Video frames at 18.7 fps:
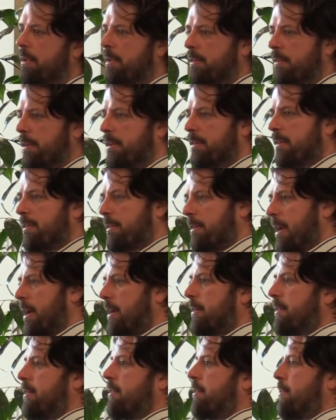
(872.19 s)
citizen
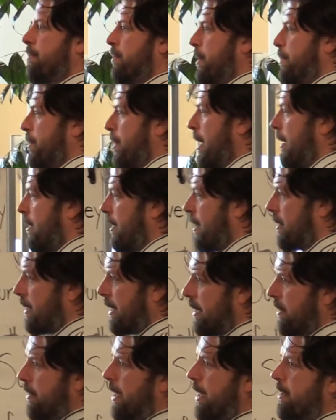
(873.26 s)
scientists, people out on the
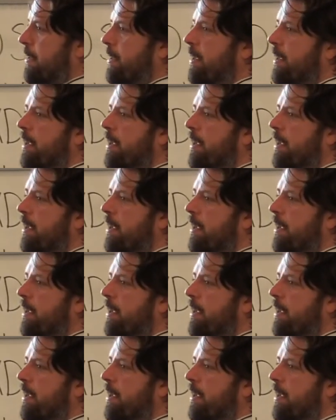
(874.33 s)
internet,